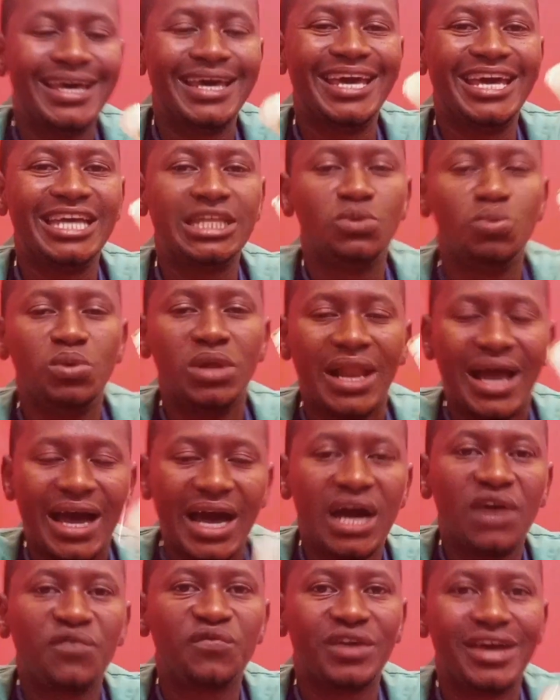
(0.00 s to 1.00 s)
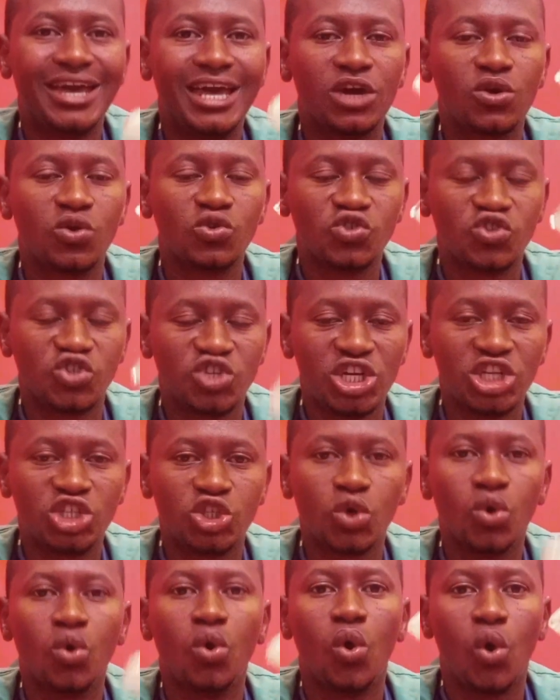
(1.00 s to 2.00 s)
it will have a
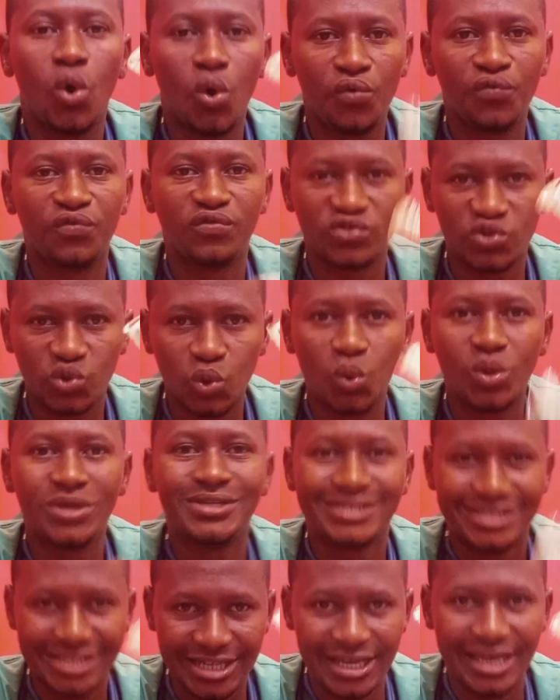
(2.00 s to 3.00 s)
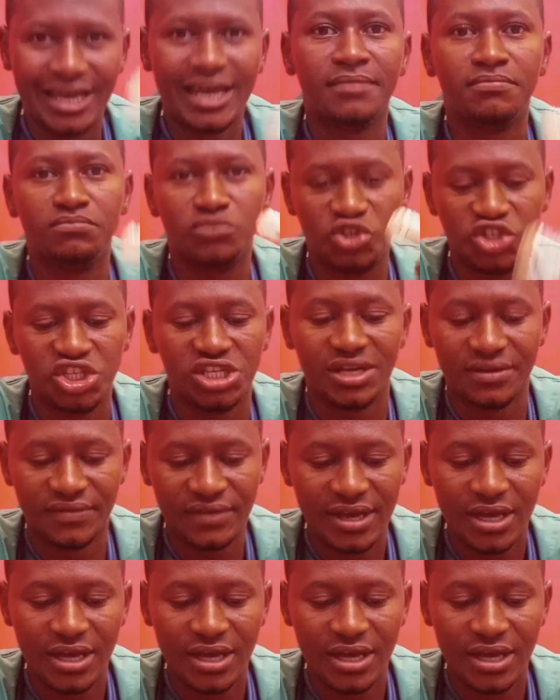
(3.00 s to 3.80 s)
concentration of 20 mg.